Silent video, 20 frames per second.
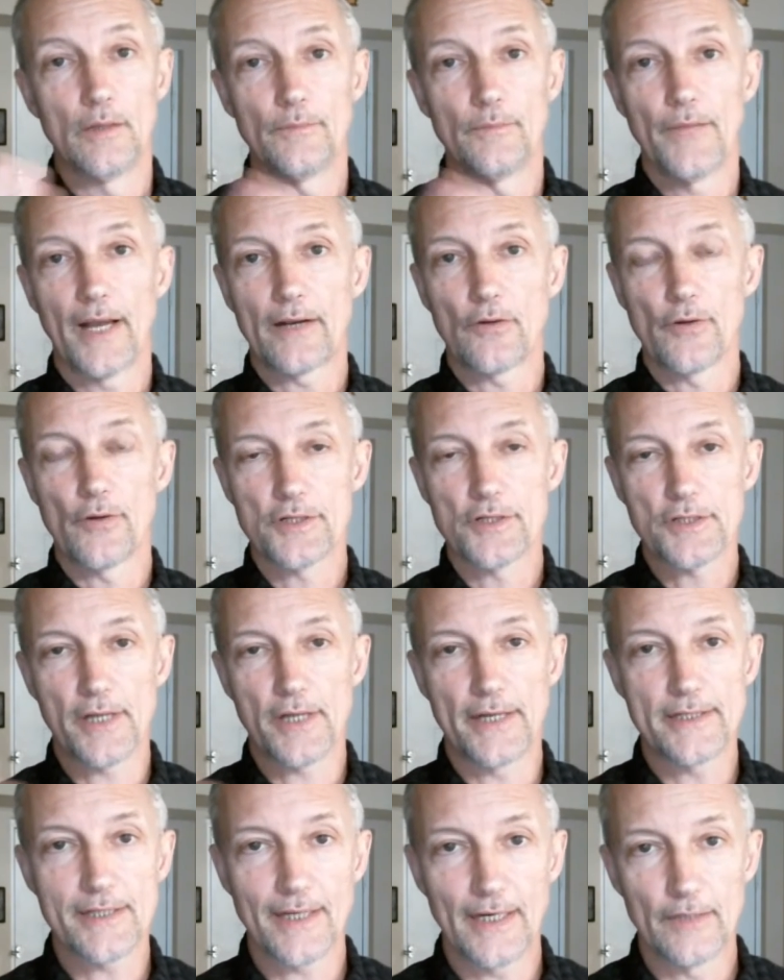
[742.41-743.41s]
Not
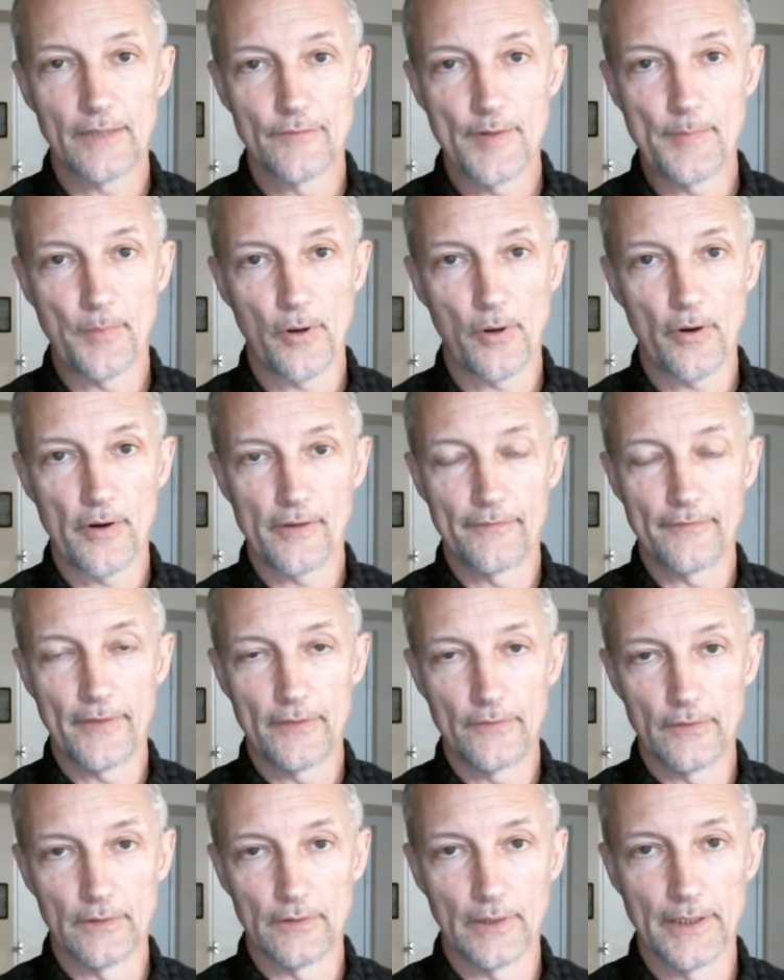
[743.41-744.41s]
criticizing every part of every
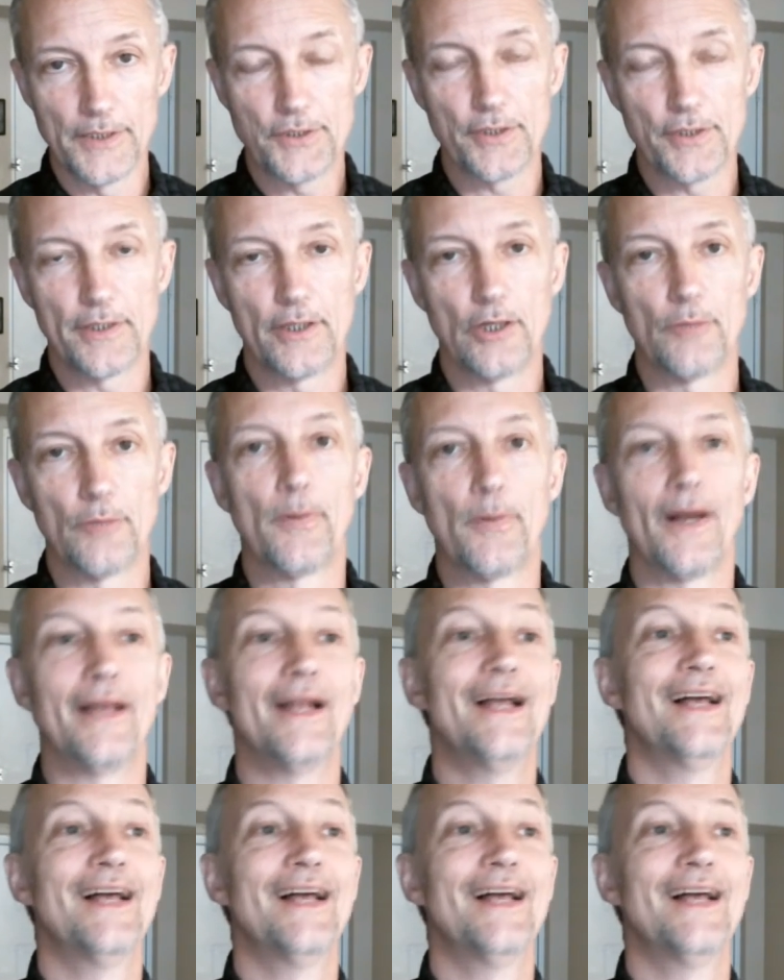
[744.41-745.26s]
religion here, but